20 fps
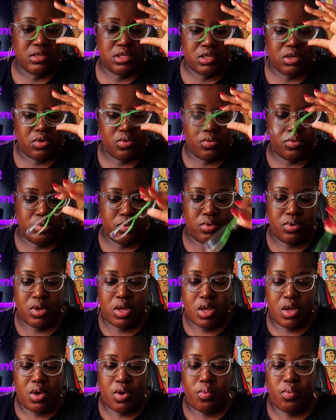So
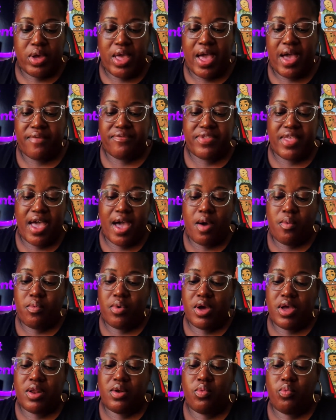we have that
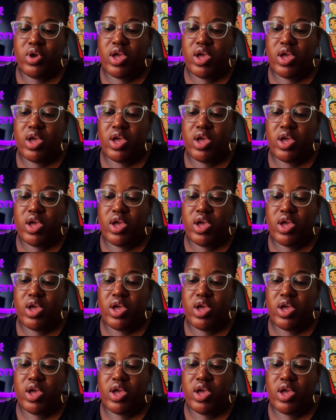one.